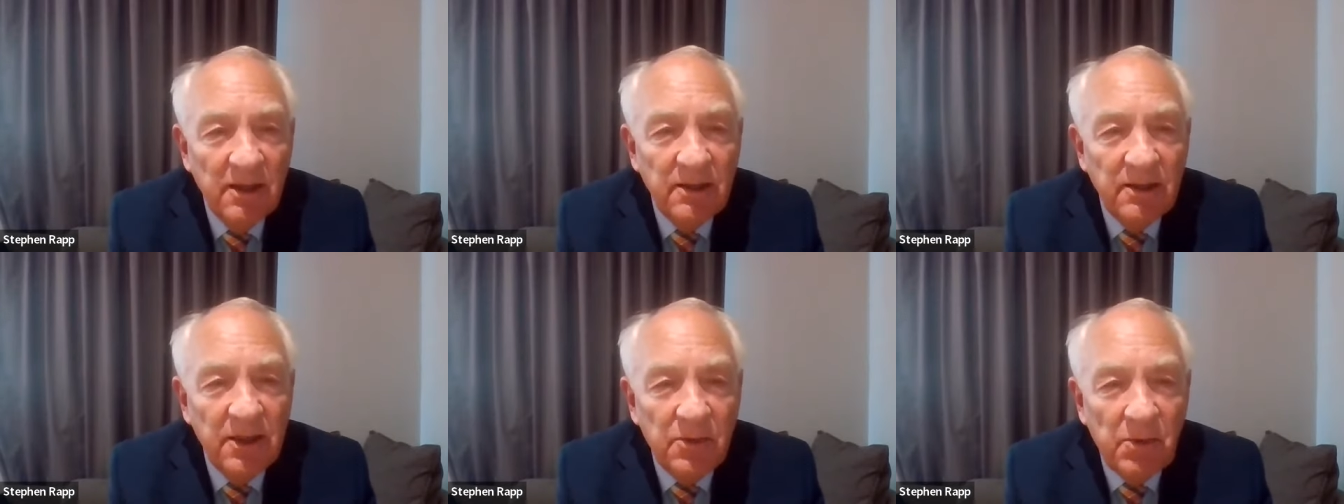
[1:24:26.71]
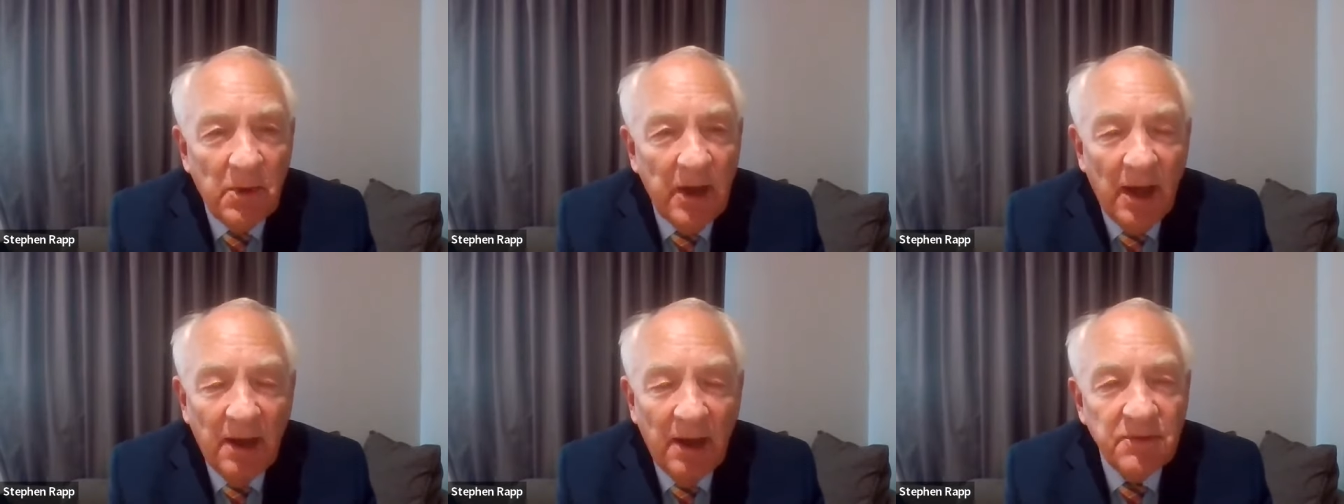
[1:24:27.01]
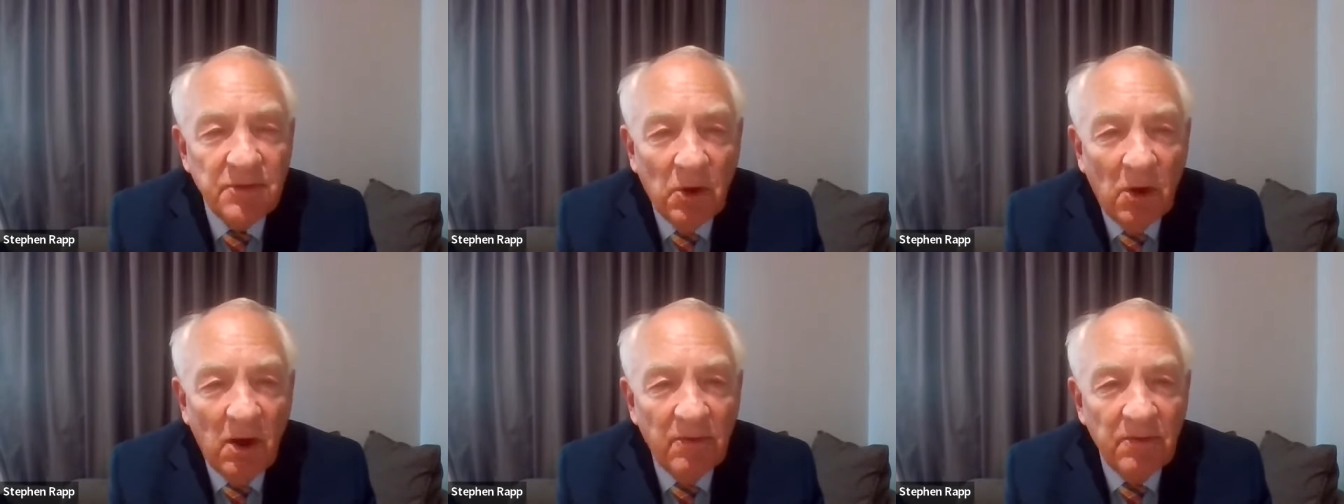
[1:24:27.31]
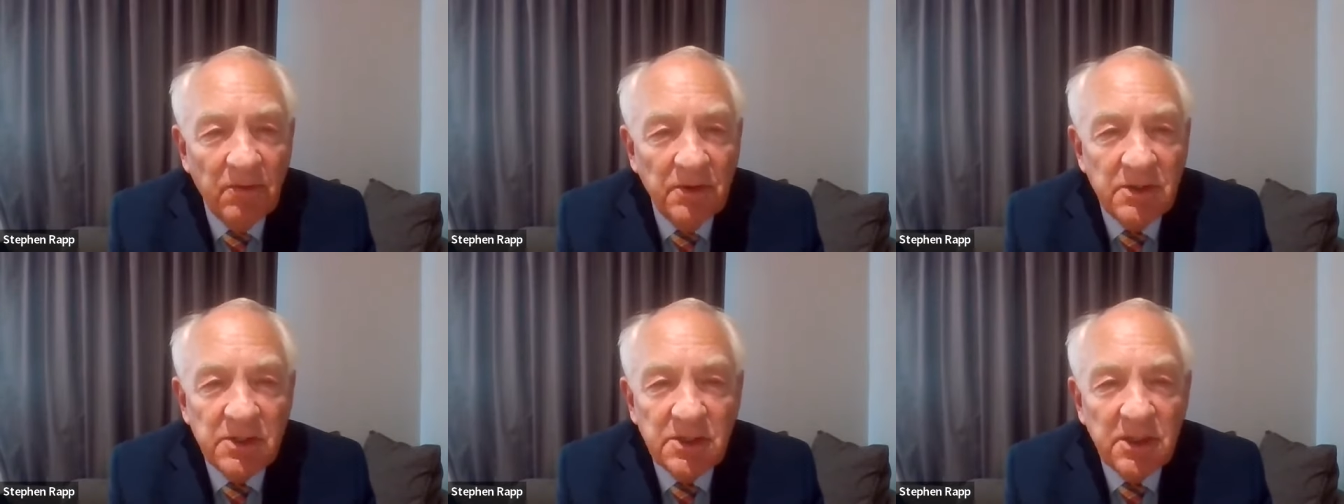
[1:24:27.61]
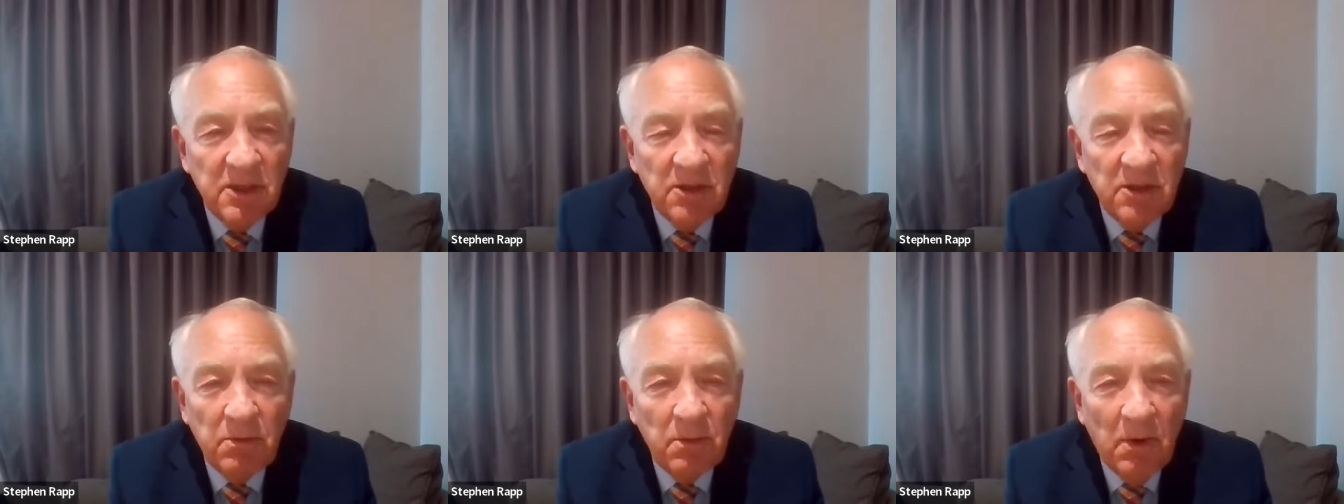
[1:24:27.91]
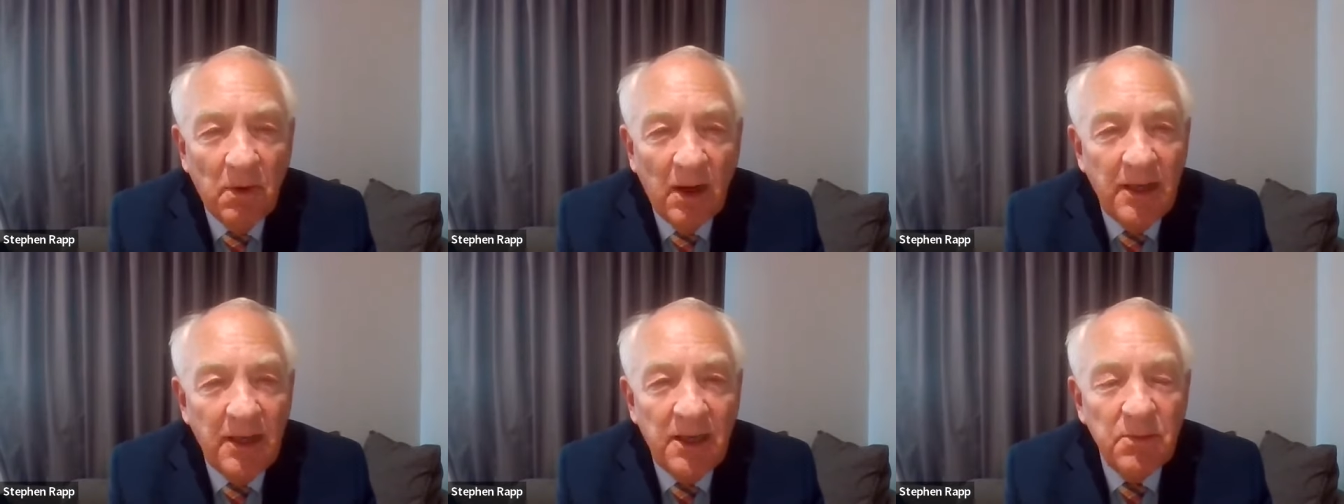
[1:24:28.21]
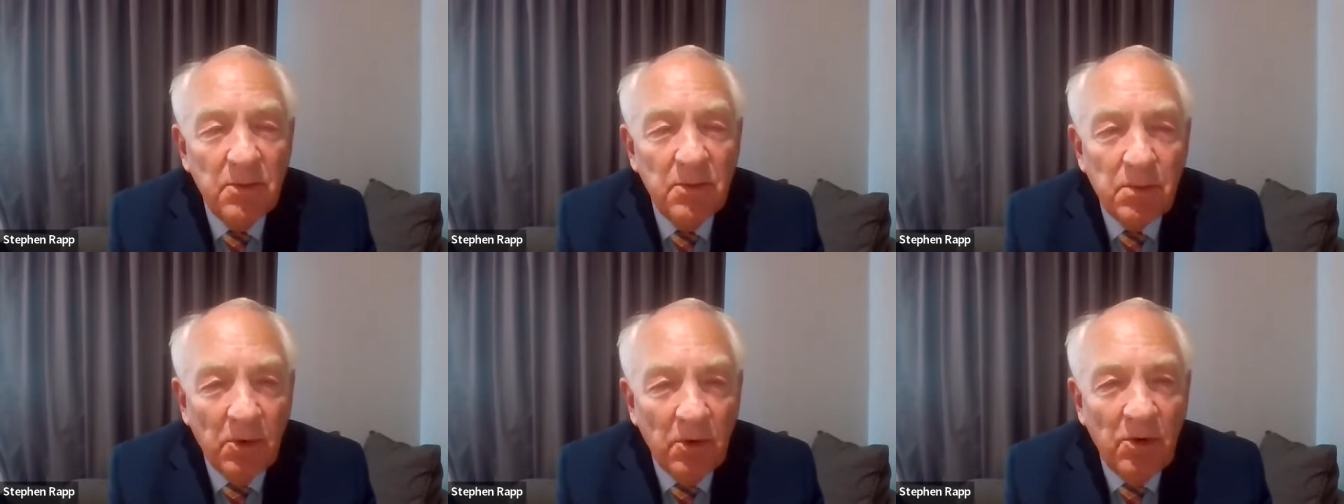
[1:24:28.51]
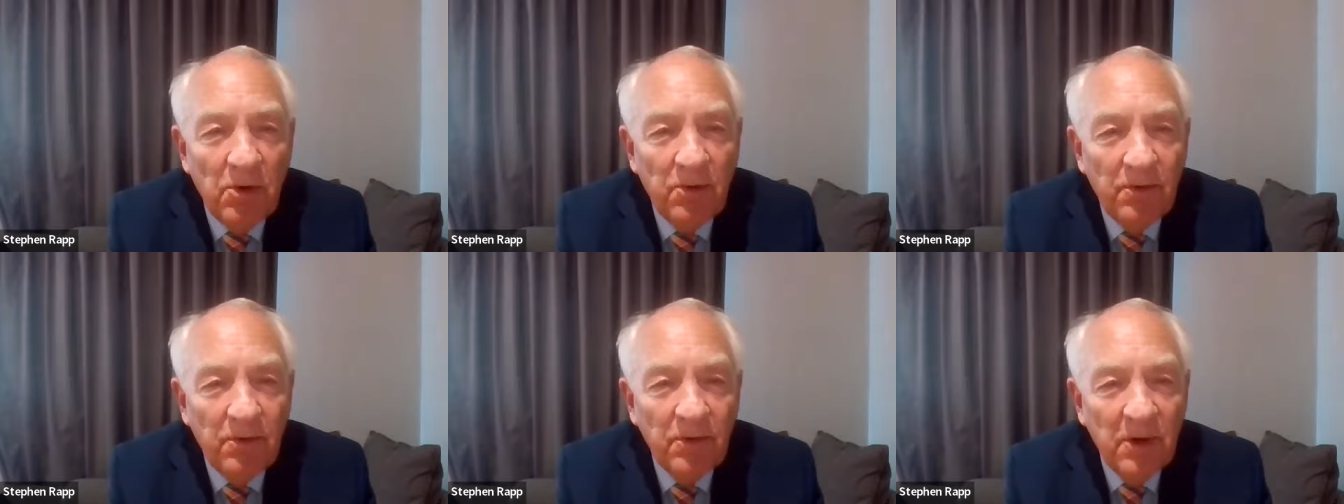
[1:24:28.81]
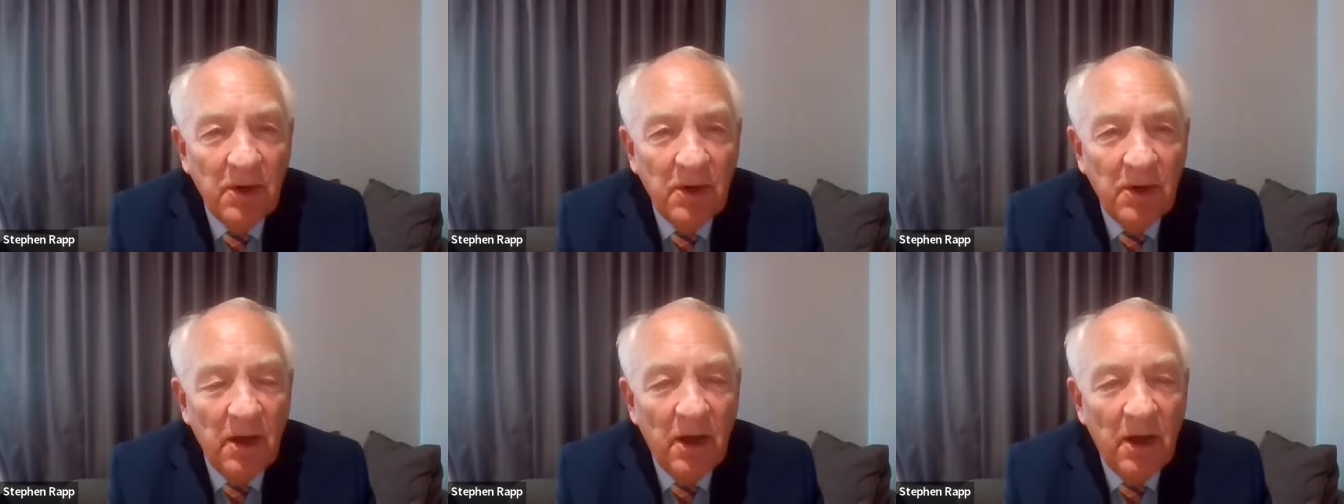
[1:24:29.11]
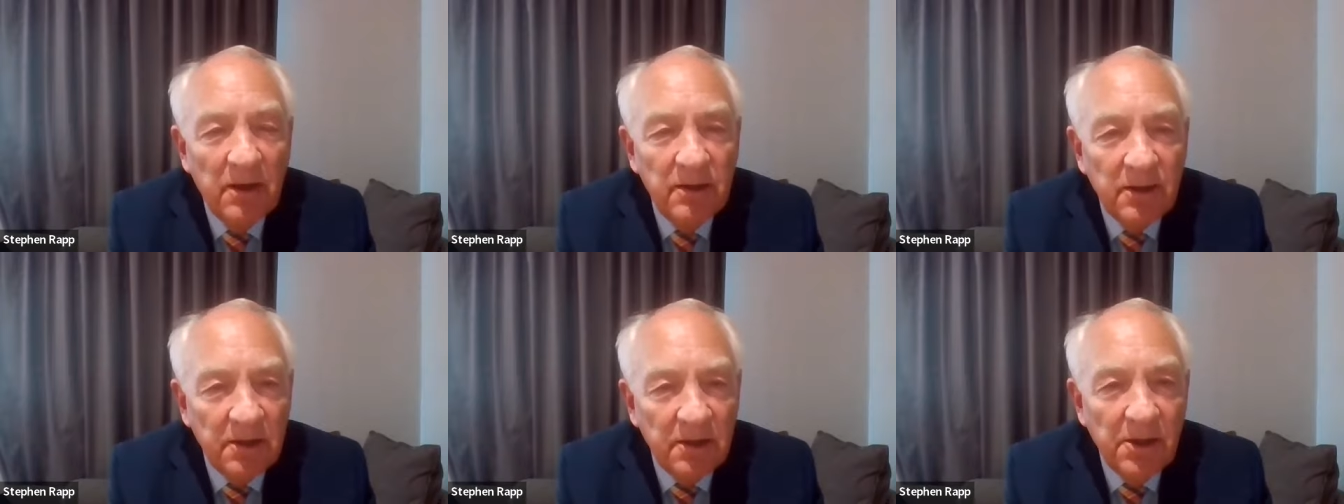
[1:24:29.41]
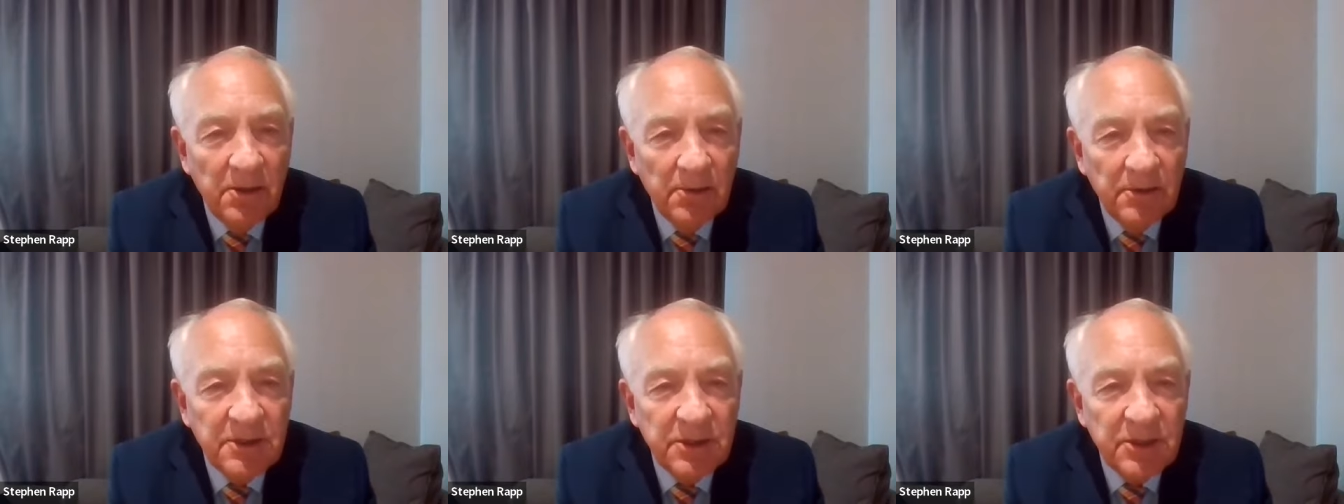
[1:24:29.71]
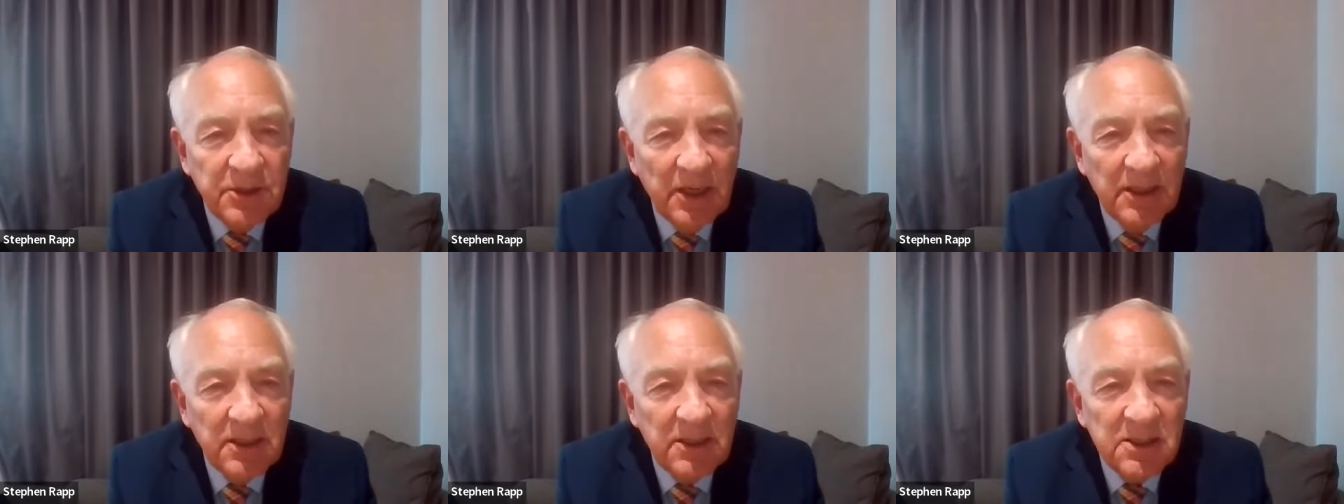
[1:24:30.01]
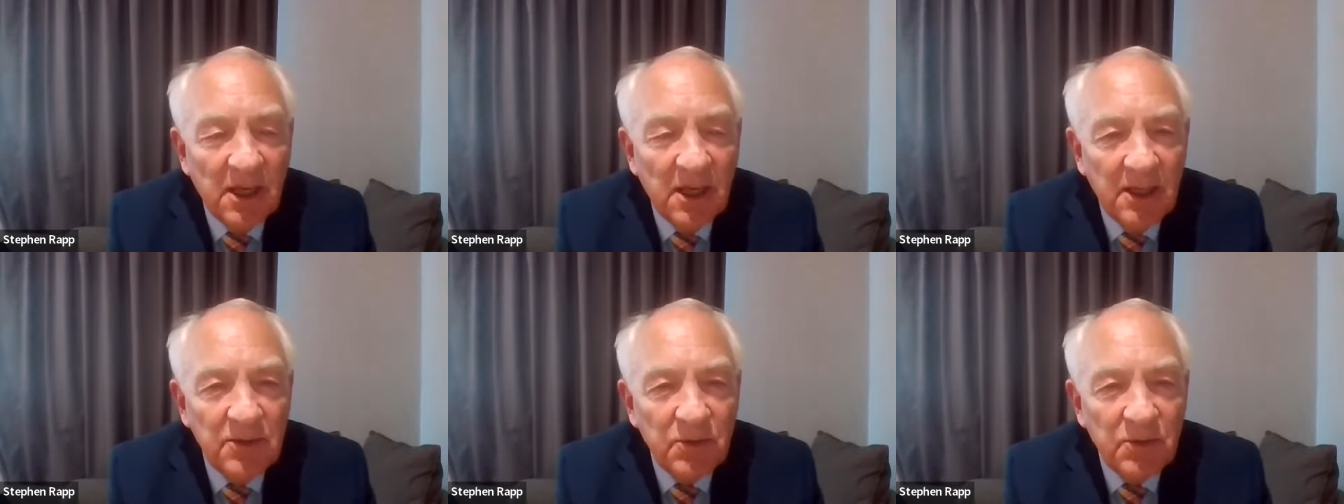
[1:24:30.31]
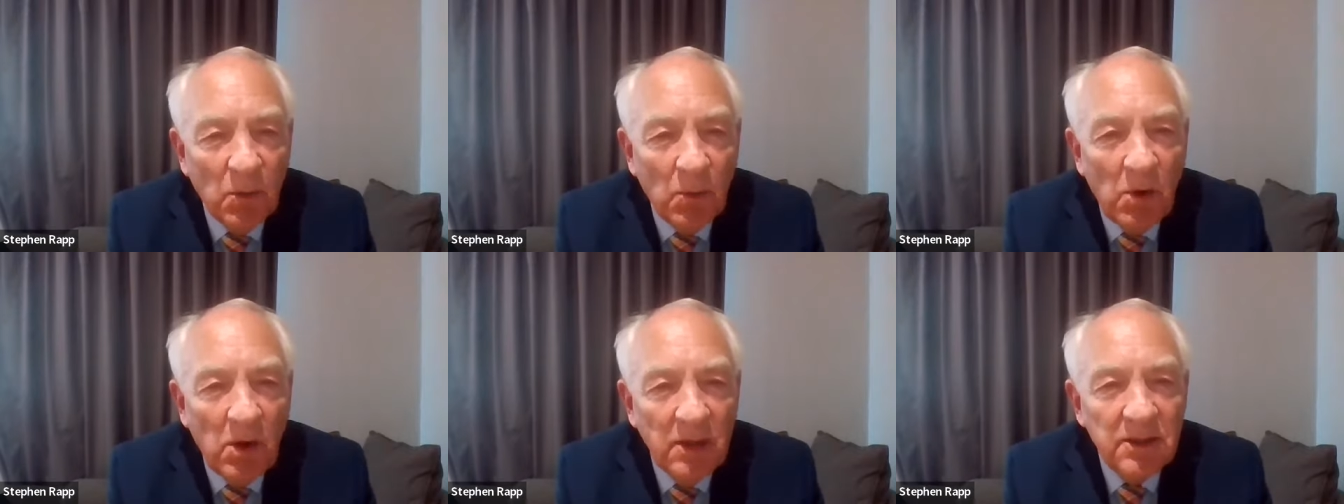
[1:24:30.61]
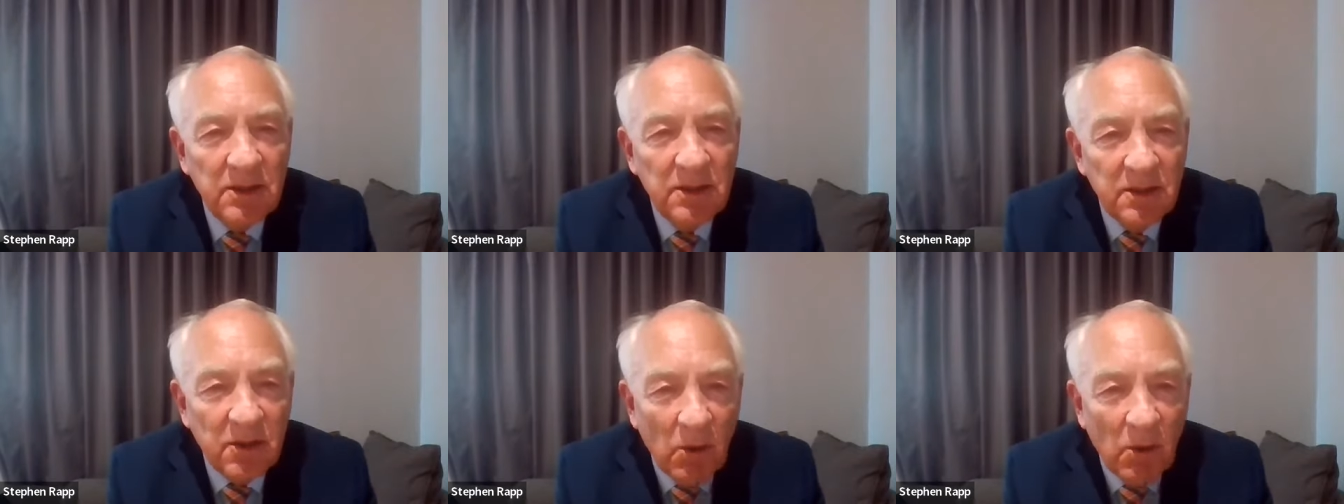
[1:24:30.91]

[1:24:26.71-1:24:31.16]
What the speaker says: Did we have to offer a single item of proof that there was a genocide in Rwanda?